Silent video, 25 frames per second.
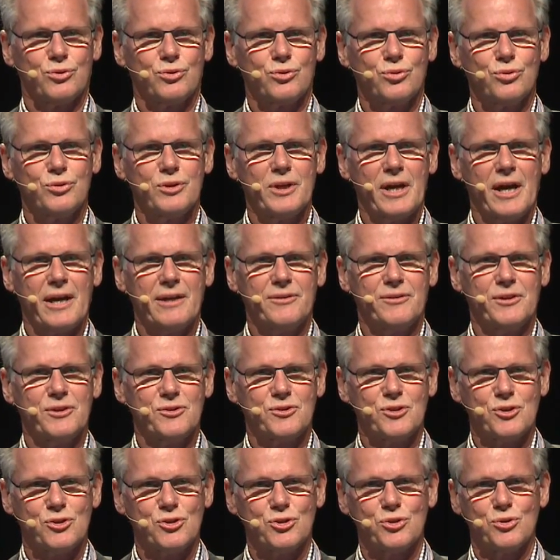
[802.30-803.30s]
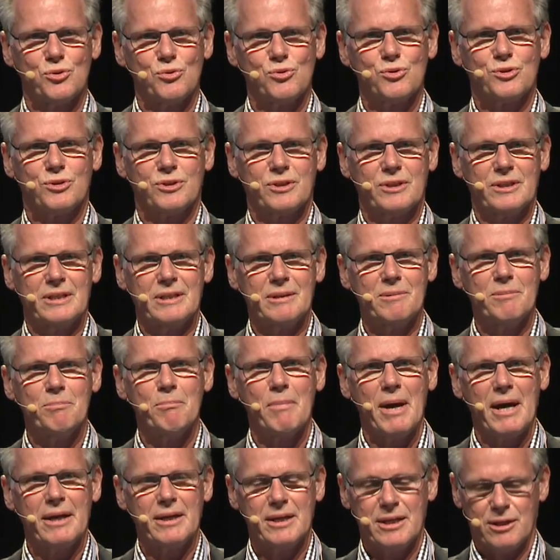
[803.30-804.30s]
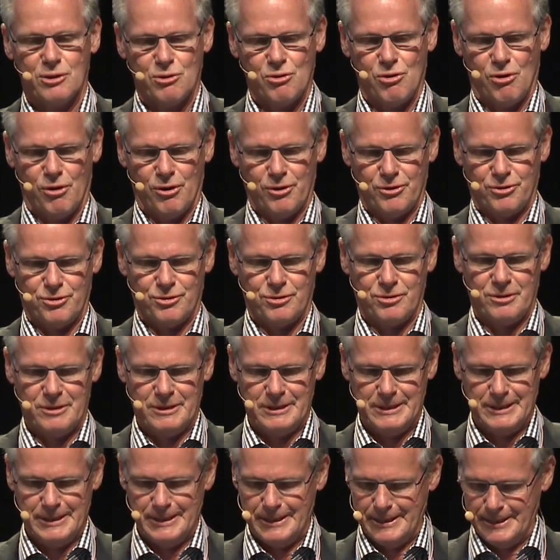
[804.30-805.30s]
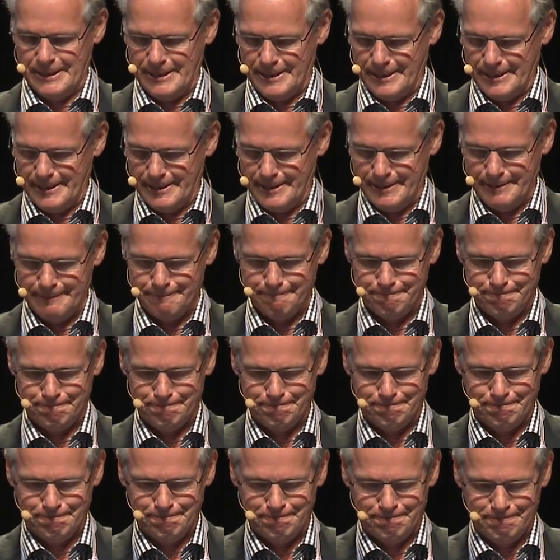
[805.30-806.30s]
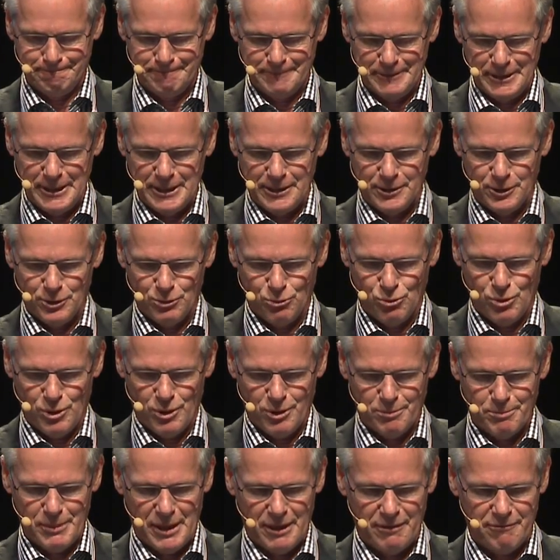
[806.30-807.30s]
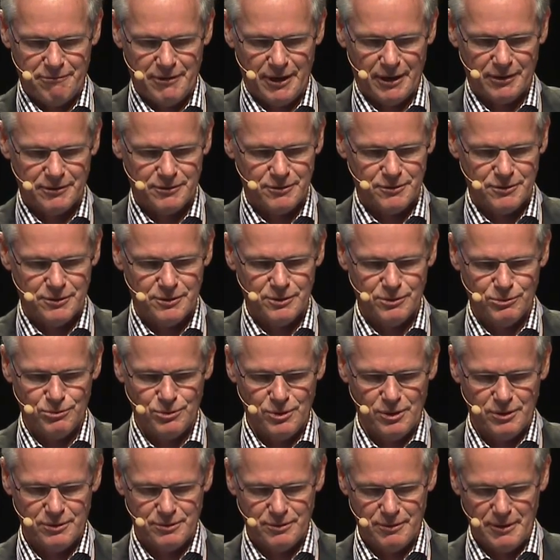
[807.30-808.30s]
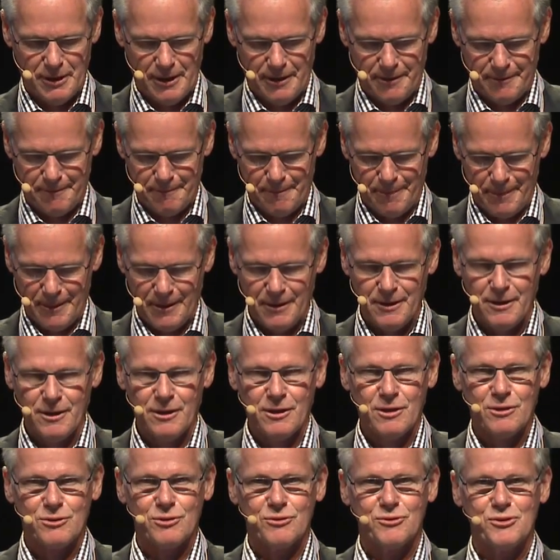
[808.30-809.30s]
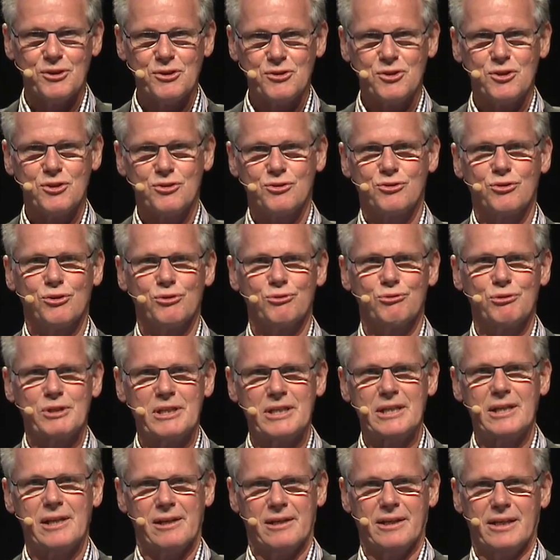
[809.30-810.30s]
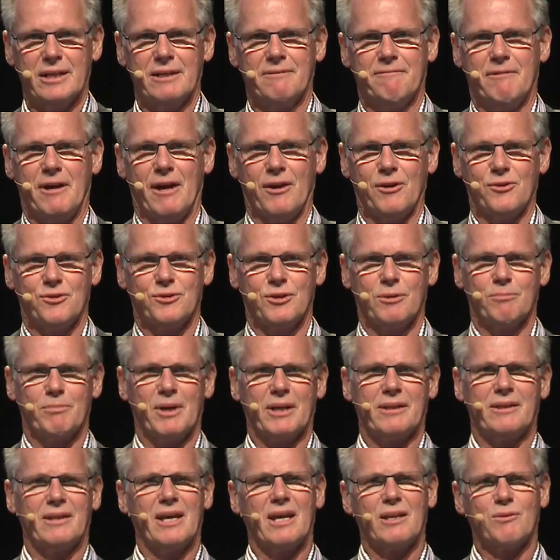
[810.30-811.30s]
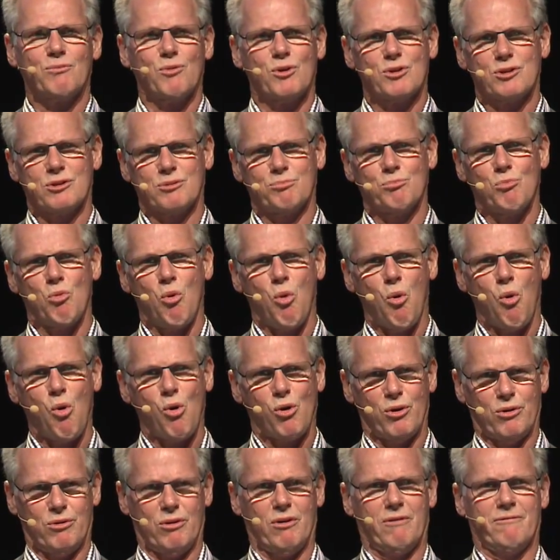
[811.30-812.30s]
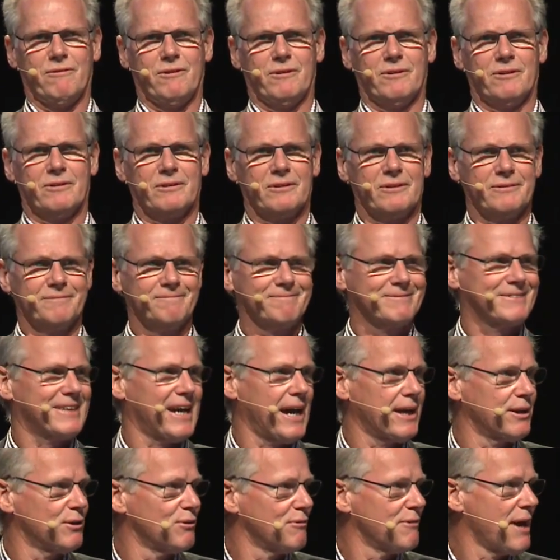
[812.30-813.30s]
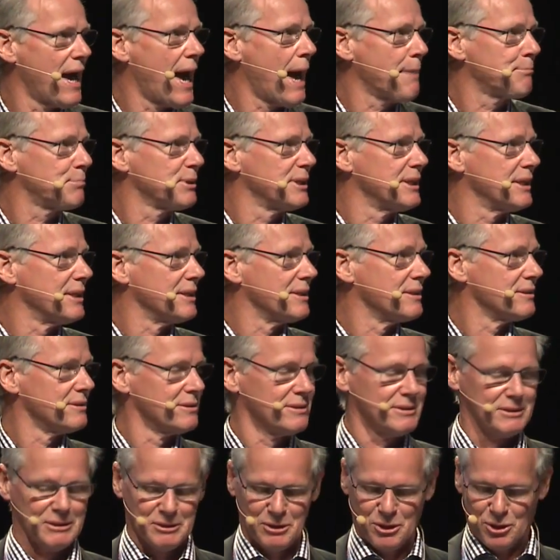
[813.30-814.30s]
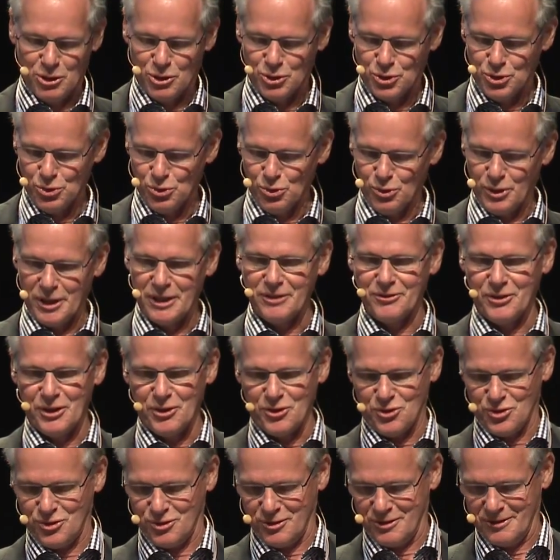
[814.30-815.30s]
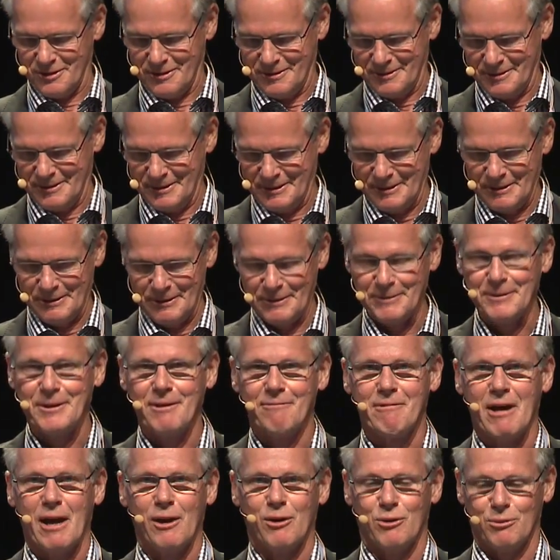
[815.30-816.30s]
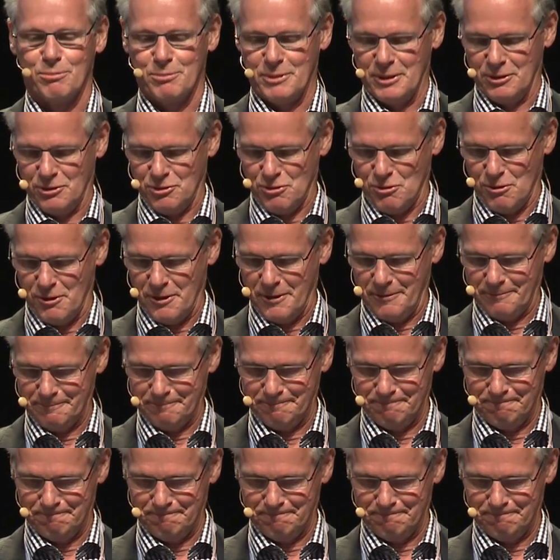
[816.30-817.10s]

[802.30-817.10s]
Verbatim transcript: Today, this is used in many cars um, in the world, manufacturers in the world today. So this is the real invention, but that was more of a kind of happening during this development journey.